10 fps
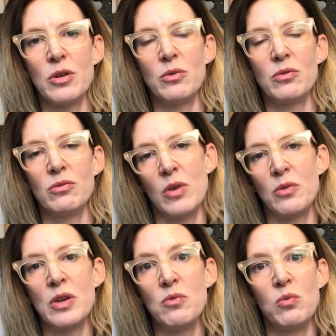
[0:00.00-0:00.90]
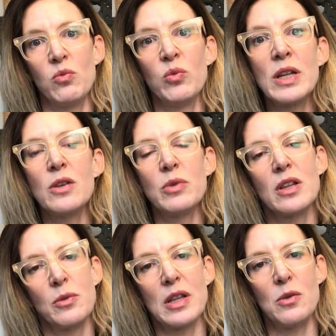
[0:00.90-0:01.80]
what, what we really,
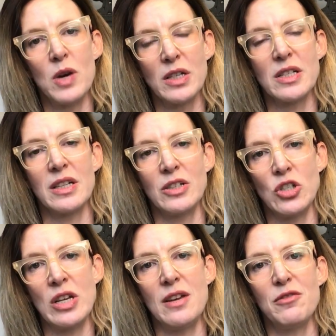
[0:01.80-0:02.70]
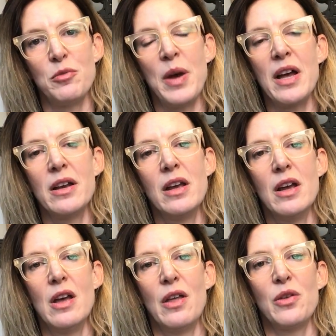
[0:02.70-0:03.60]
really, really want to achieve. But
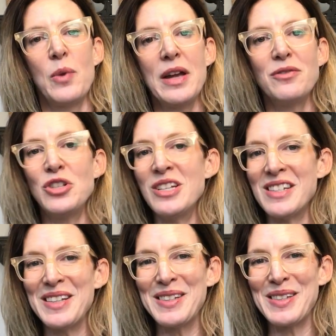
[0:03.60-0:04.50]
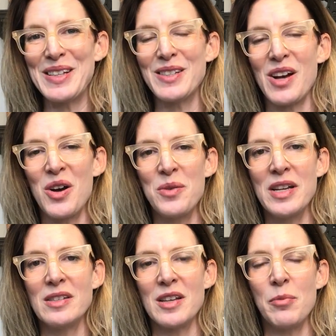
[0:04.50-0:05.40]
the way of Jesus is
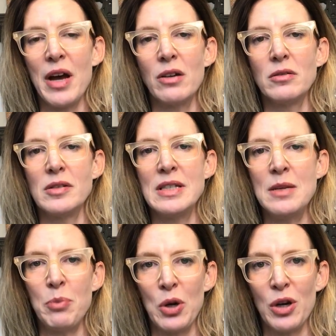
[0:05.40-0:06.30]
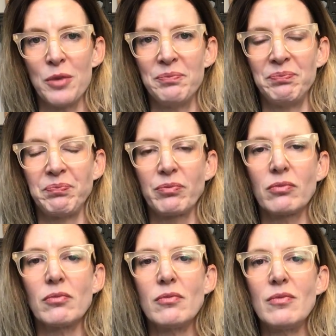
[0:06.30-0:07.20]
always about deeper
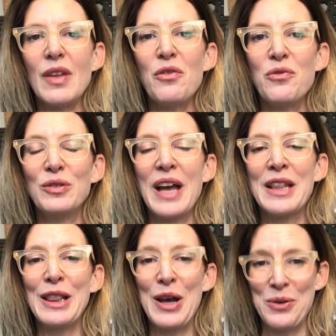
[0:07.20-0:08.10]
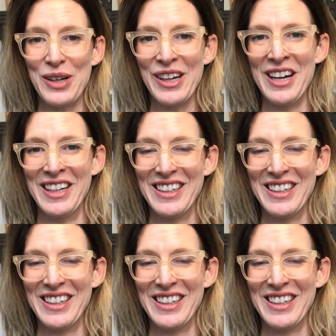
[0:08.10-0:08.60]
and lower